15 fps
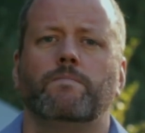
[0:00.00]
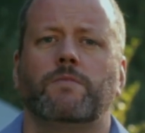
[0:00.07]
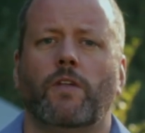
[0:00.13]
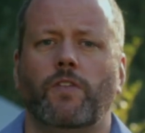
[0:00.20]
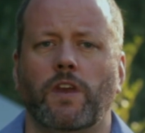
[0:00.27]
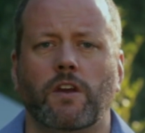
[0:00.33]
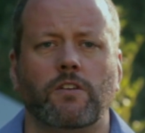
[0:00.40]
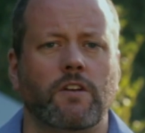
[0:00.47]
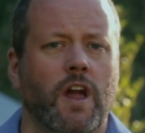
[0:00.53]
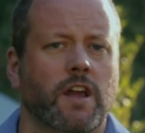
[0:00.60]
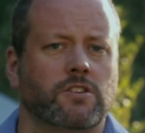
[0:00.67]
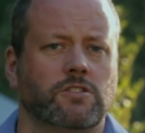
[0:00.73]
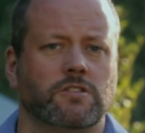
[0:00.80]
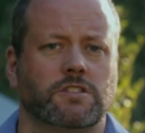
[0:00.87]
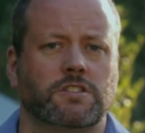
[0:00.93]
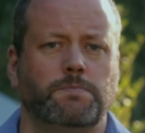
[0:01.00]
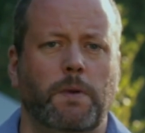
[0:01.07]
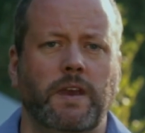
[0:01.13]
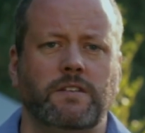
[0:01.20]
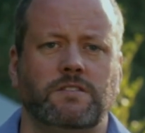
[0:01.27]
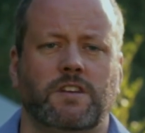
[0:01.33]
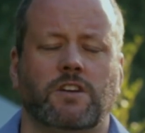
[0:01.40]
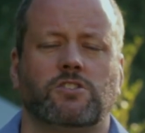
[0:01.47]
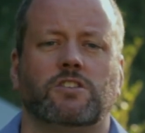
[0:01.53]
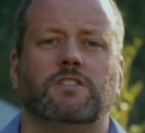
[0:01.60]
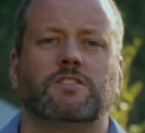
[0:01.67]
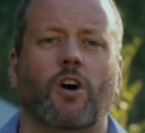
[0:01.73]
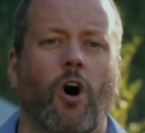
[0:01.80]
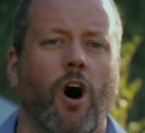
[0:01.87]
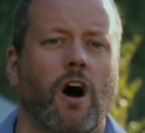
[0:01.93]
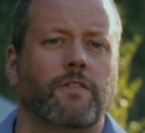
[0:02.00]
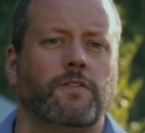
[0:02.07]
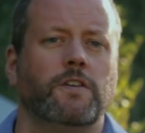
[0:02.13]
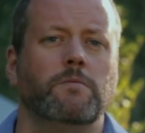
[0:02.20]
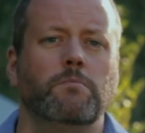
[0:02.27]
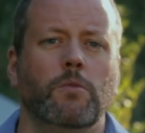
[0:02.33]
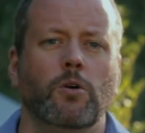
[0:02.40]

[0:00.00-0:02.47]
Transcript: that the International Space Station is often